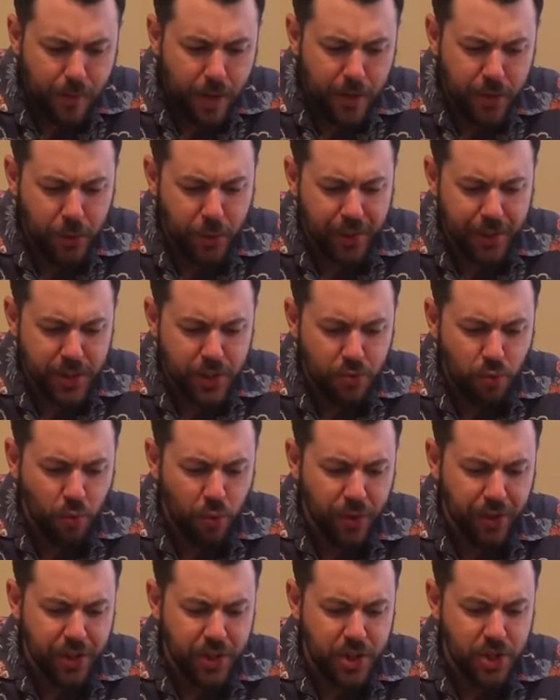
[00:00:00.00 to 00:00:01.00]
you get this
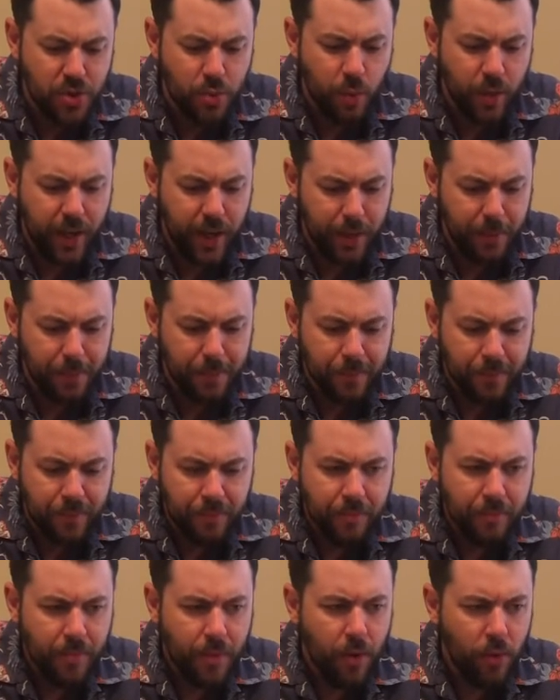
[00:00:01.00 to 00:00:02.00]
really sweet,
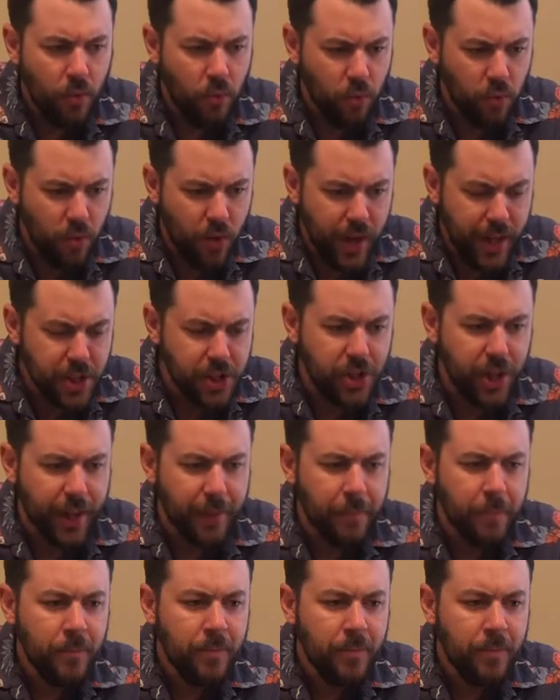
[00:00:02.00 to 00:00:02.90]
rich, like